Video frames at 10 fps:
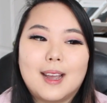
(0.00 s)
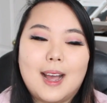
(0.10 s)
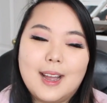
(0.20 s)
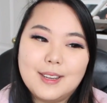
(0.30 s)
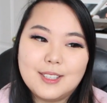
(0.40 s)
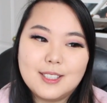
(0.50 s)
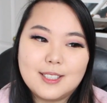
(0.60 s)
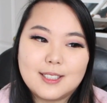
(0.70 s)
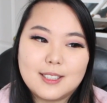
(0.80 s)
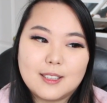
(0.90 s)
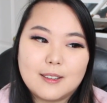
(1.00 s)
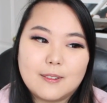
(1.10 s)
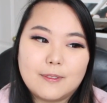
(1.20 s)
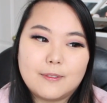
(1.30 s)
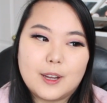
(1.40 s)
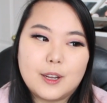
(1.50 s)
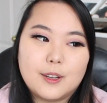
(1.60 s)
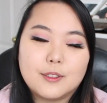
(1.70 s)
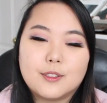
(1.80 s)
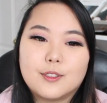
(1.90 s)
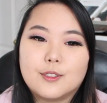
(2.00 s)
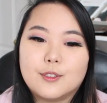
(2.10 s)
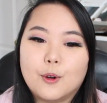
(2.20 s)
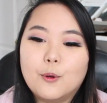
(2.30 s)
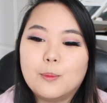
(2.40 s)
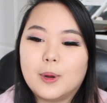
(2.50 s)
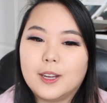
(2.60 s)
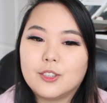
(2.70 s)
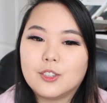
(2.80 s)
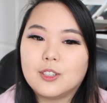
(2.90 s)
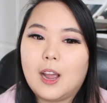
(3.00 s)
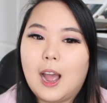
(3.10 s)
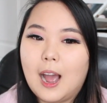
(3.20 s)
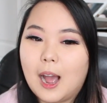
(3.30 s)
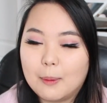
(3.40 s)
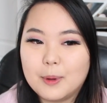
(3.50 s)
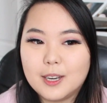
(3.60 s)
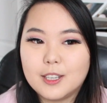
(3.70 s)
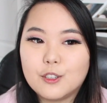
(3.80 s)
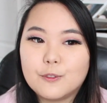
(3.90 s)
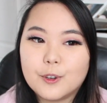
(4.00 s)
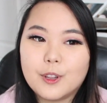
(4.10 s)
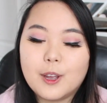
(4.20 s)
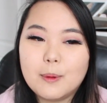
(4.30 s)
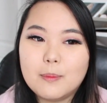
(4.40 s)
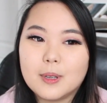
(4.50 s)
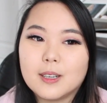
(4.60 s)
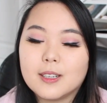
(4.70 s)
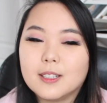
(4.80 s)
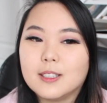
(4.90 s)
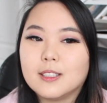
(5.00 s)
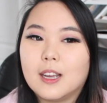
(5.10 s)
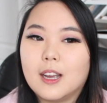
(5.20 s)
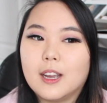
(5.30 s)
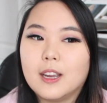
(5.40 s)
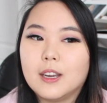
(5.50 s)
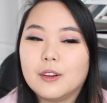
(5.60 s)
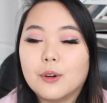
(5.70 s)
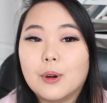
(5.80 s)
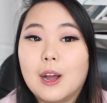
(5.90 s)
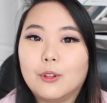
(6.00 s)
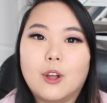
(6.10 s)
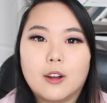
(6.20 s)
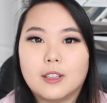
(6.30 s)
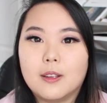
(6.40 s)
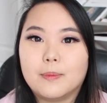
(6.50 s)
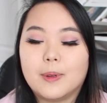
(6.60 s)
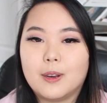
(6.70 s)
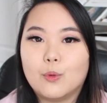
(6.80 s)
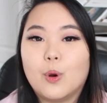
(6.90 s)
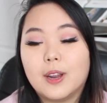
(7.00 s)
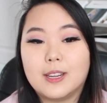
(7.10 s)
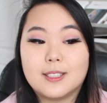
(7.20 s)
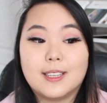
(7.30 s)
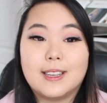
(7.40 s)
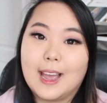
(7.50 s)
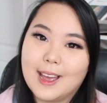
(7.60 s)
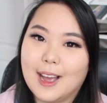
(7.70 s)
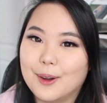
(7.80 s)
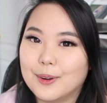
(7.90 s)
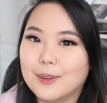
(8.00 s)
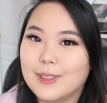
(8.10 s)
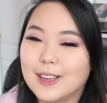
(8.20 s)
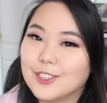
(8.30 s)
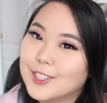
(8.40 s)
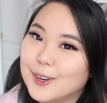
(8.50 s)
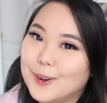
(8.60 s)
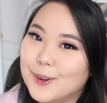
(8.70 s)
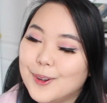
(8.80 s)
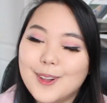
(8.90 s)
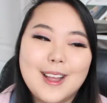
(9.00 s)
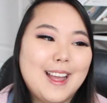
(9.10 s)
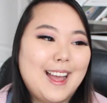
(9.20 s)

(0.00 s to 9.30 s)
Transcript: I just felt so much happiness for them because I know how long they've been wanting to get out of that shithole.